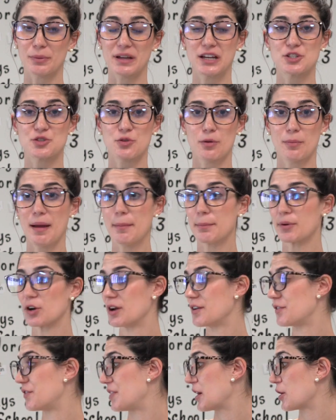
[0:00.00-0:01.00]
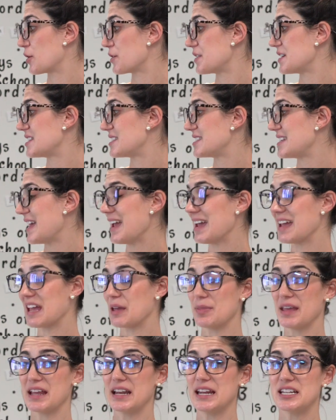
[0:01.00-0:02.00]
Because remember, if they're the
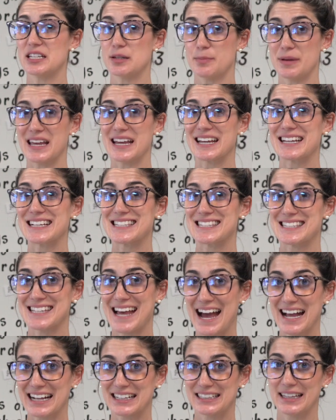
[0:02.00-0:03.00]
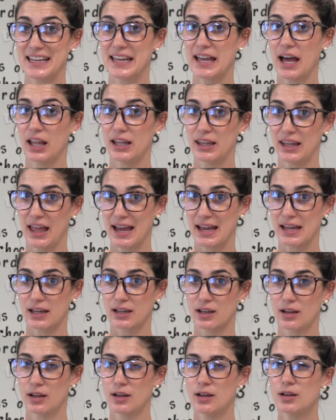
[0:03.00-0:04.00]
same, they need to be exactly
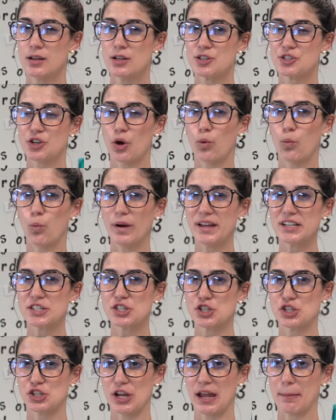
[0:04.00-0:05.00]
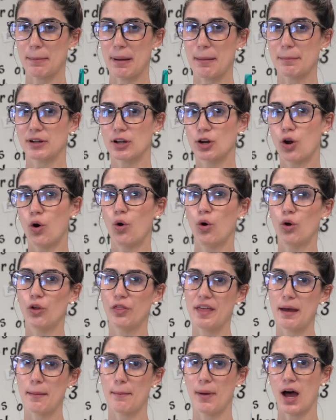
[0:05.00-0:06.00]
alike. So which shape? I'm gonna
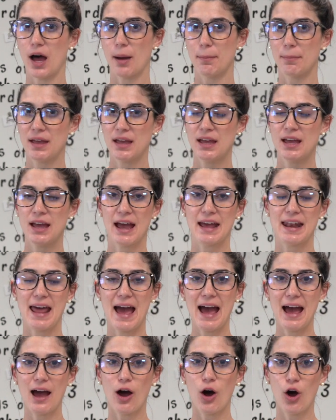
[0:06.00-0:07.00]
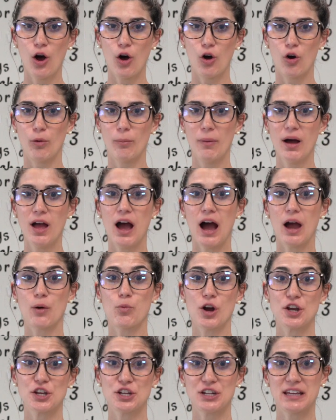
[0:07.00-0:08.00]
hold them up. And at home, I
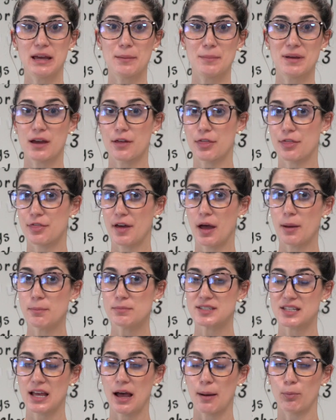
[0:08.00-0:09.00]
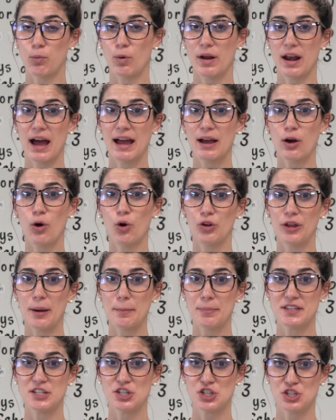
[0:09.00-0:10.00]
want you to give me a thumbs up when I hold
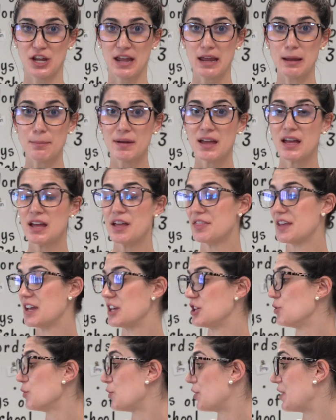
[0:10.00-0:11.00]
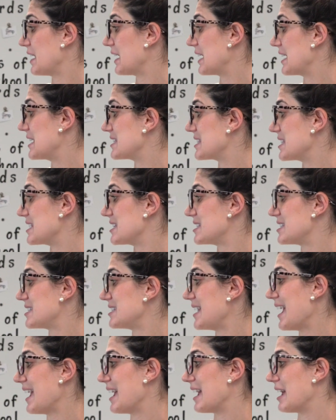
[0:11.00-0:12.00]
up the shape that you think is the
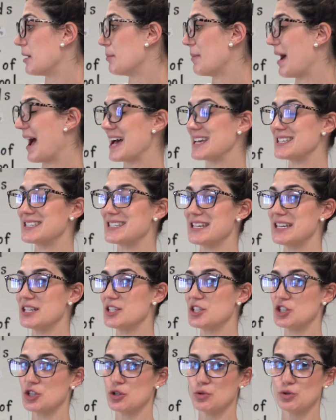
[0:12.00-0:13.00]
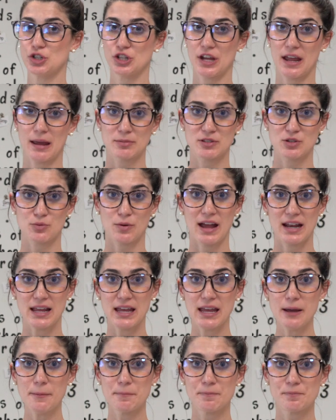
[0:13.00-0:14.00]
same as these two shapes.
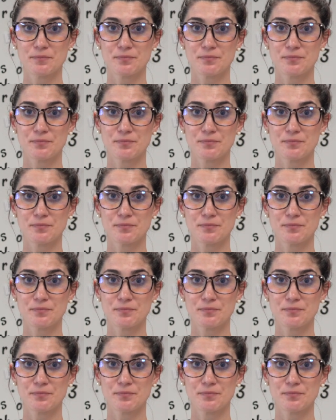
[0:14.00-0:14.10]
Ready?